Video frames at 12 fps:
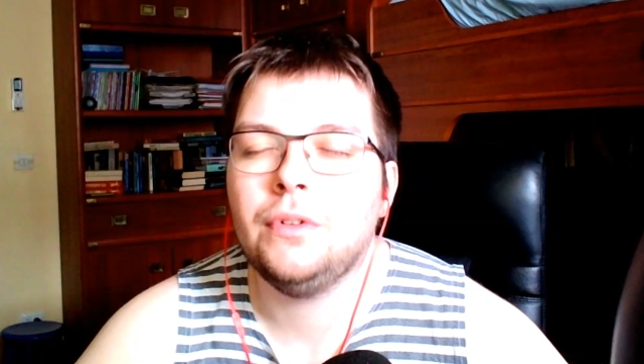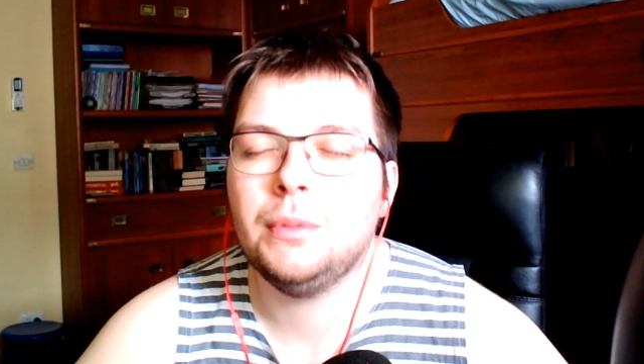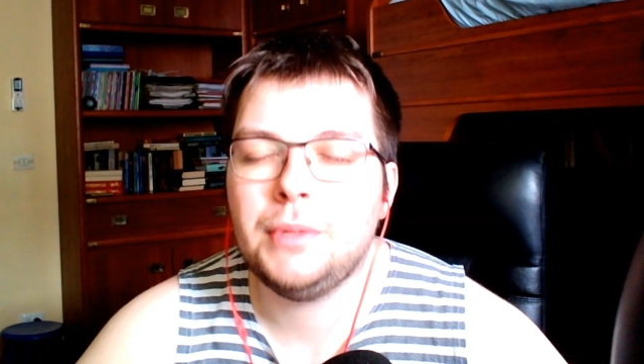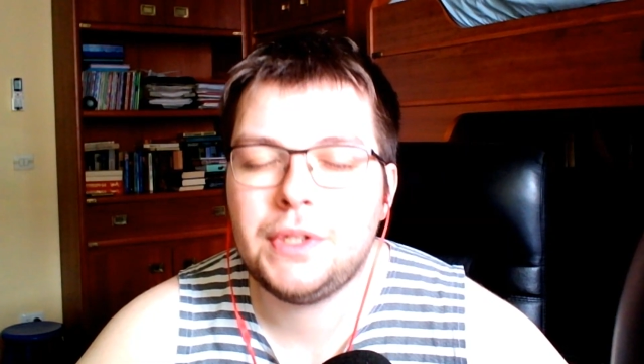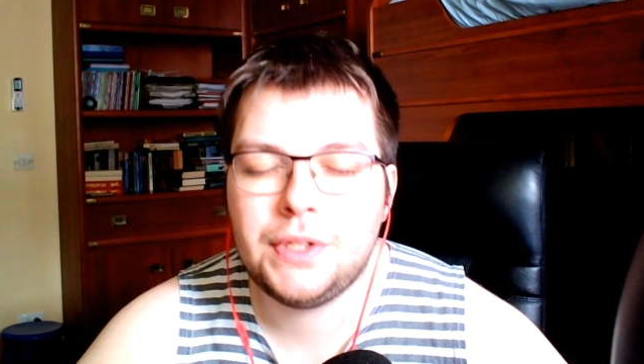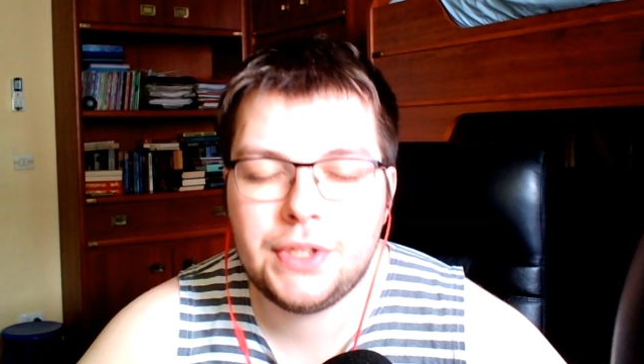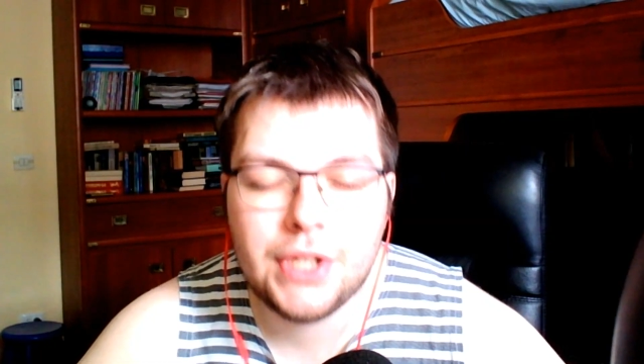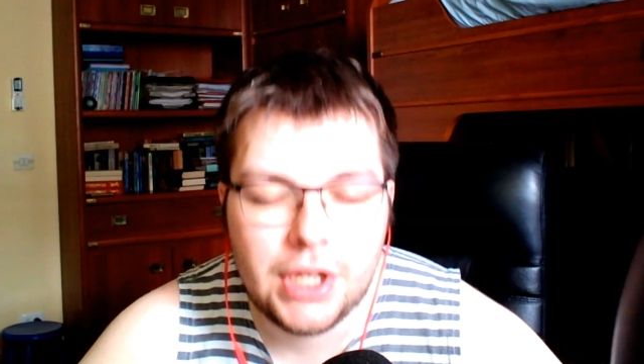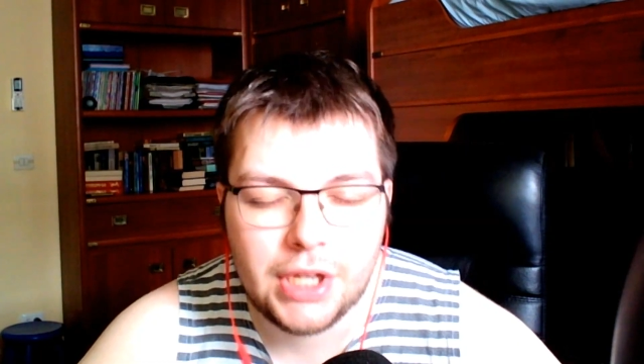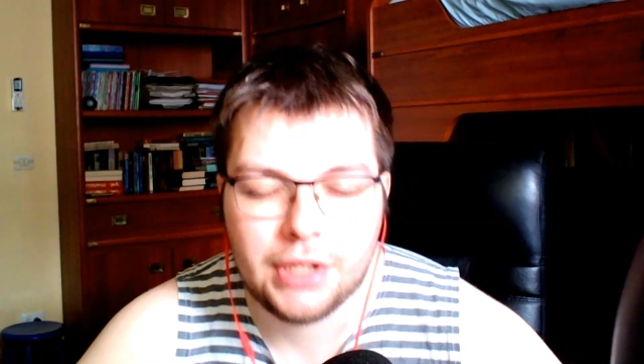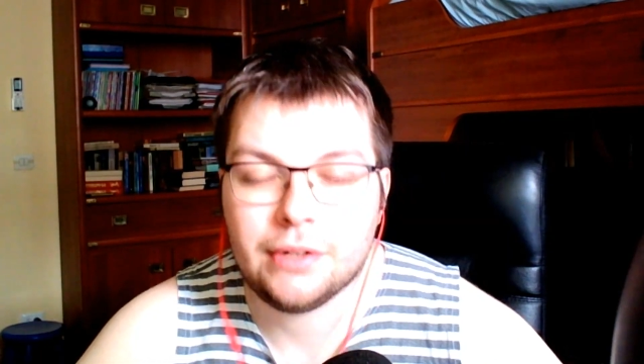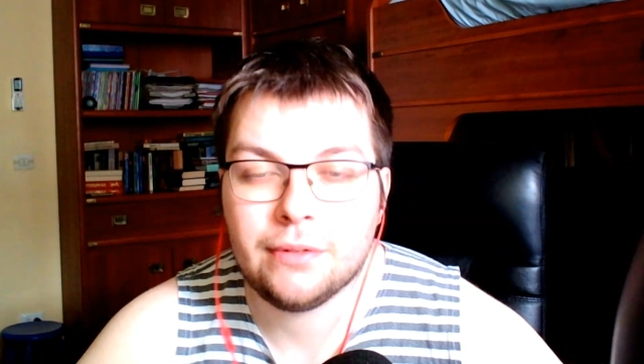will be
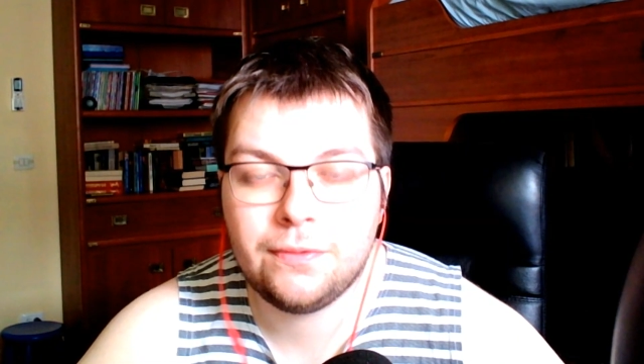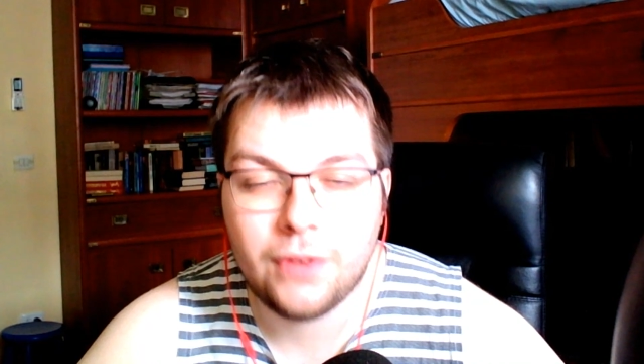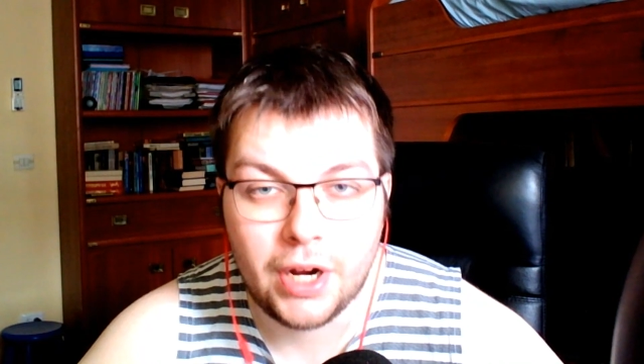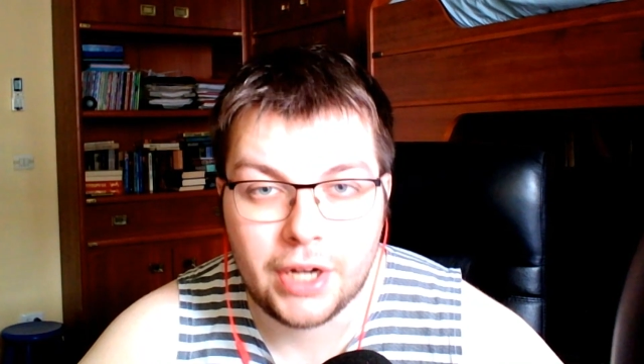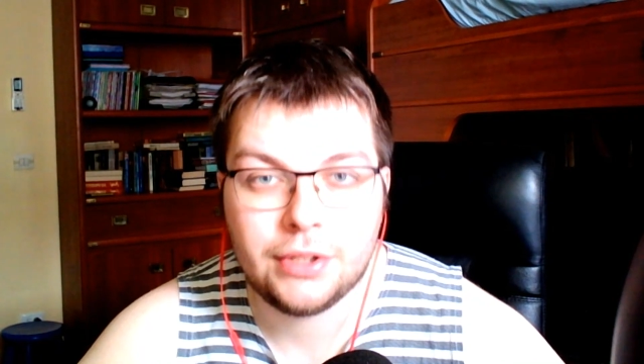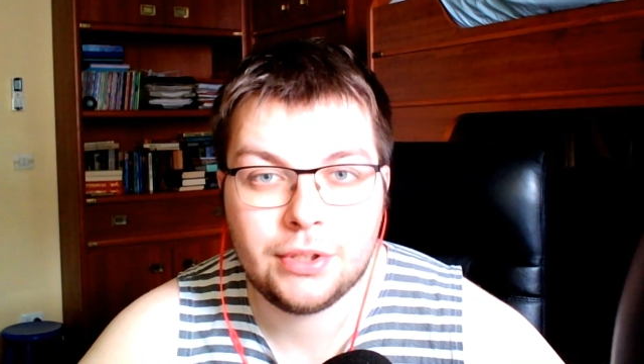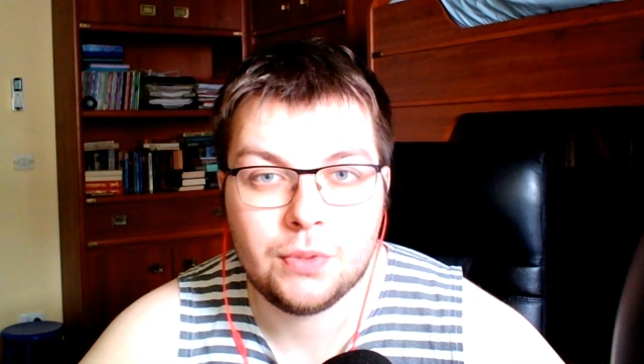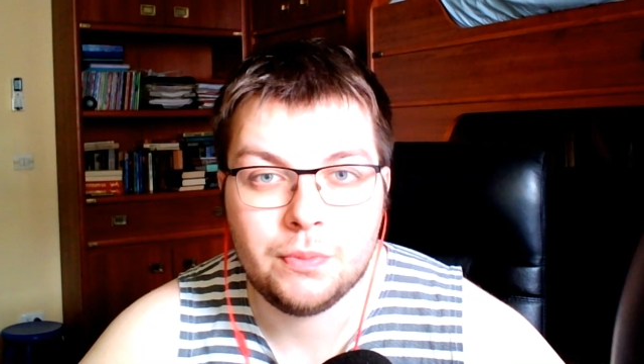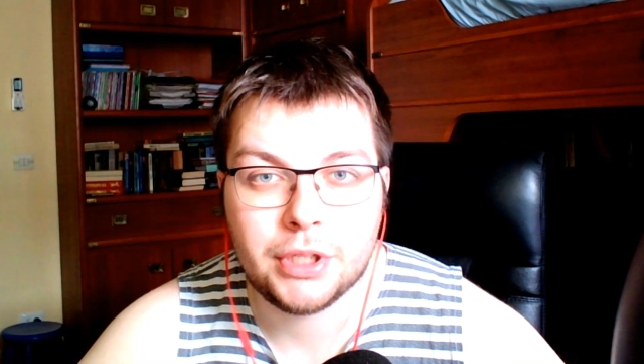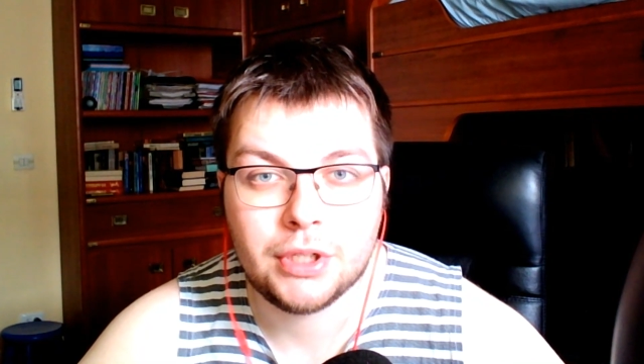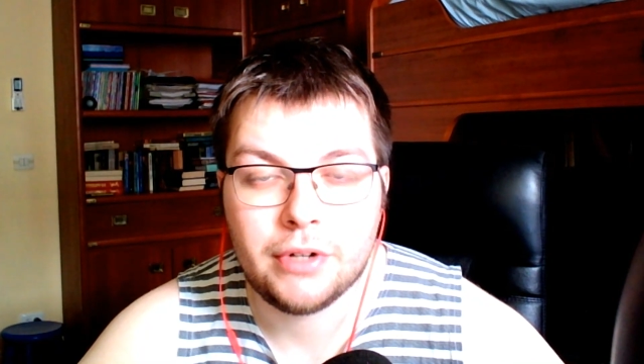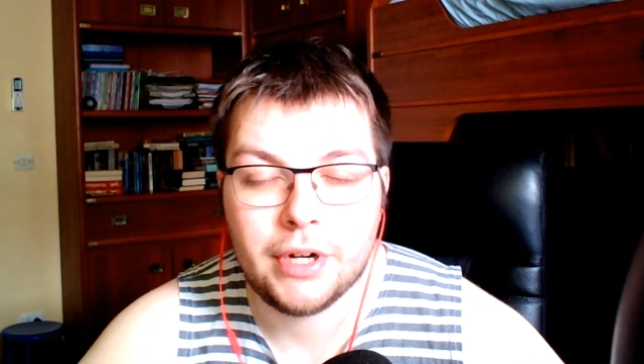seeing the fight,
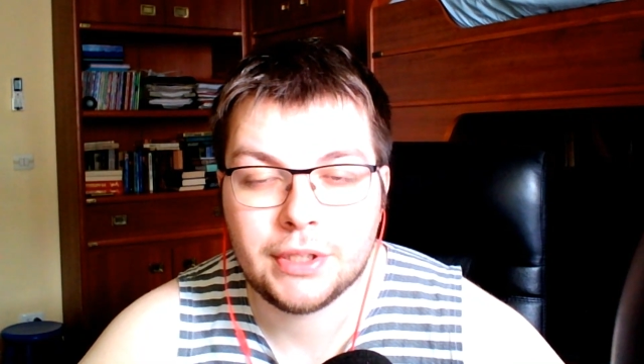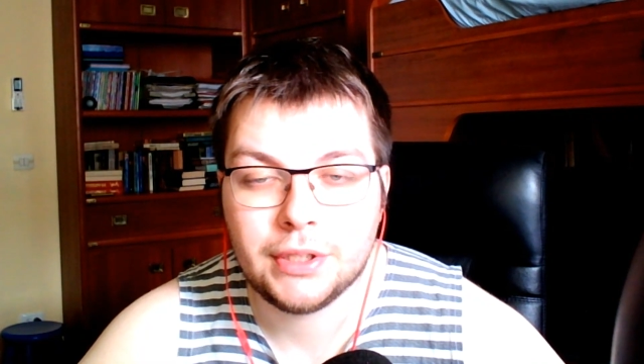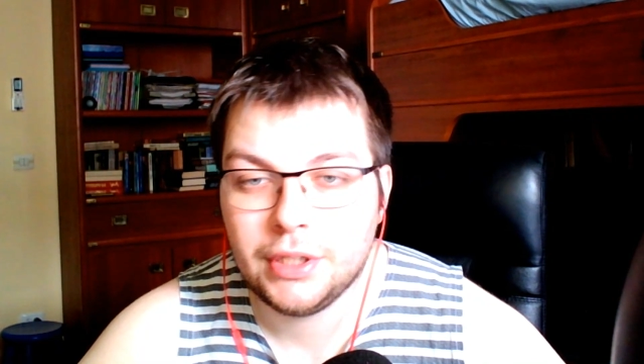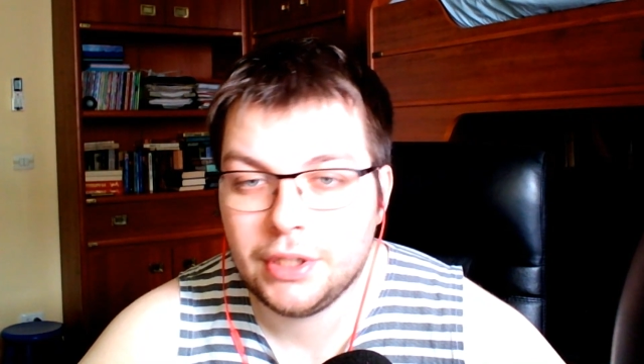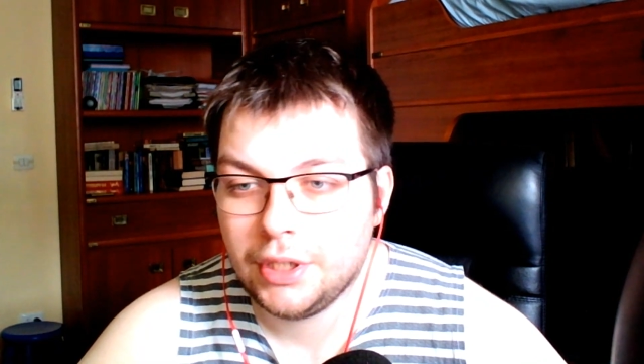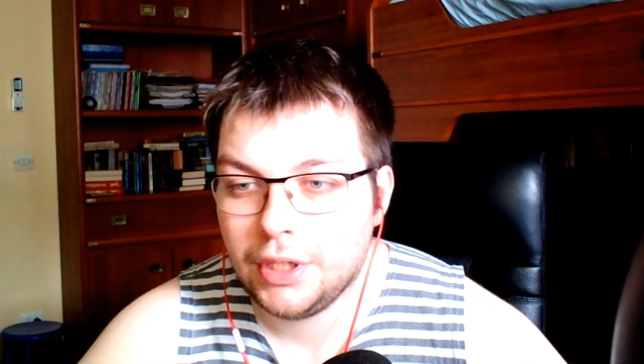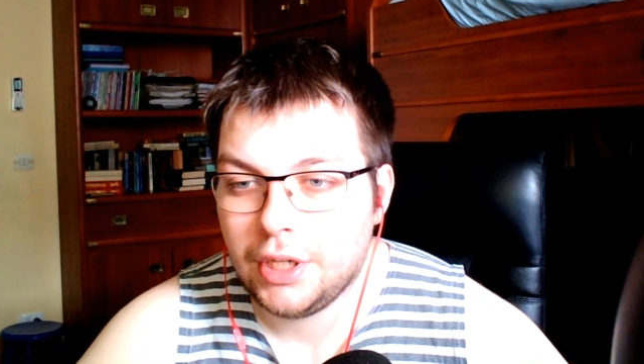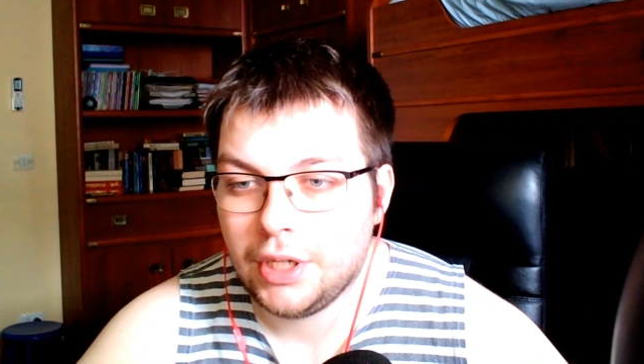to be correct,